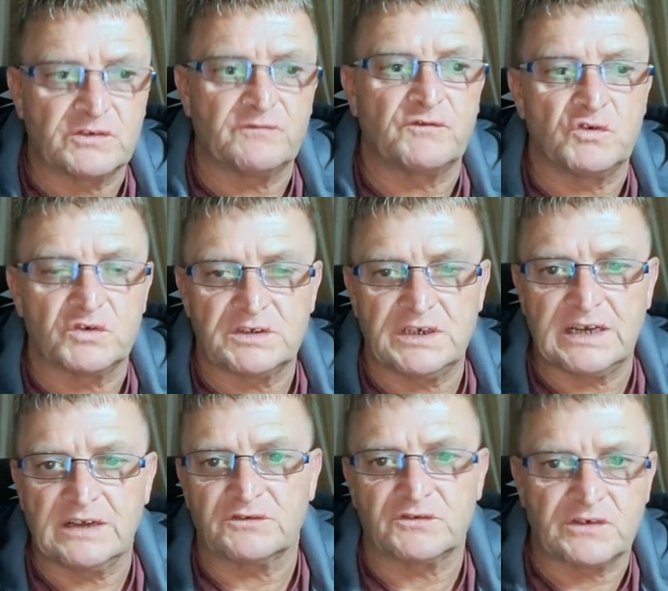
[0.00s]
of course, it
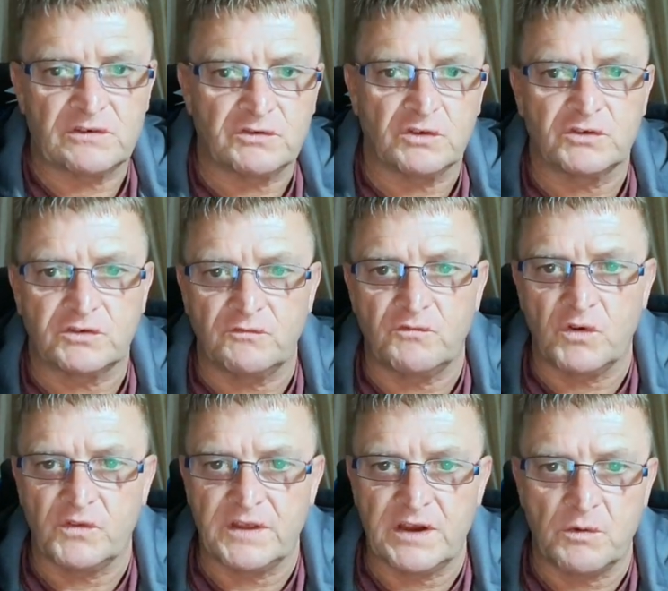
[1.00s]
cancels out a lot of
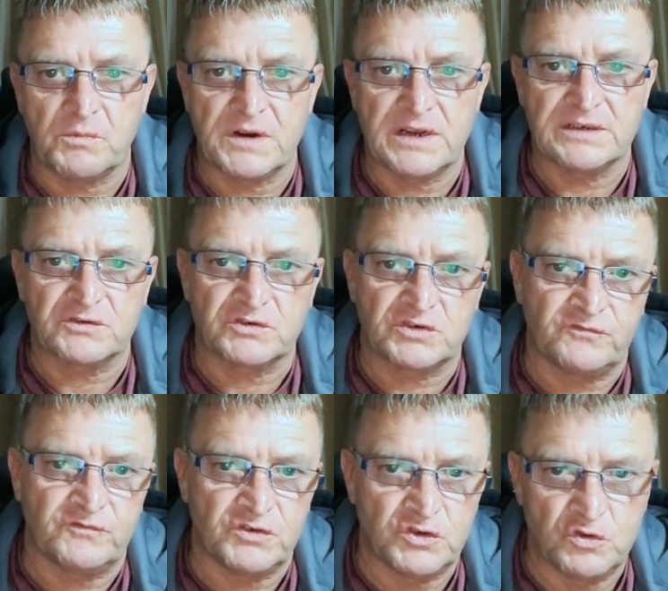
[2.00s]
what they operate, such as
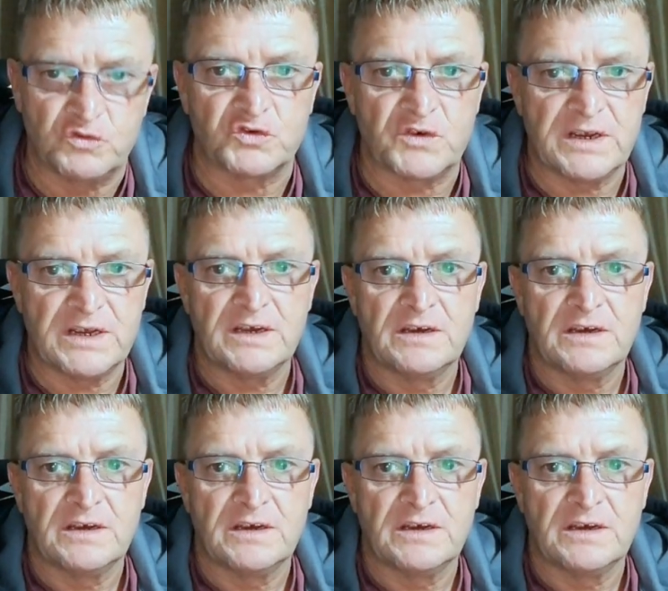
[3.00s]
usury,